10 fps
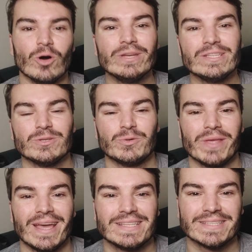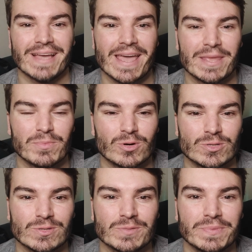No need to create any more
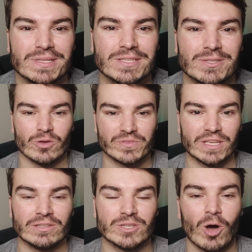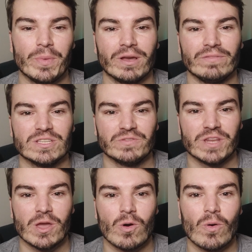suspense. You've seen the topic of this
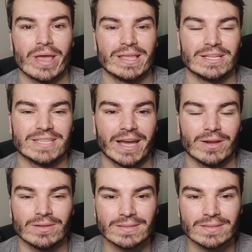video in the title.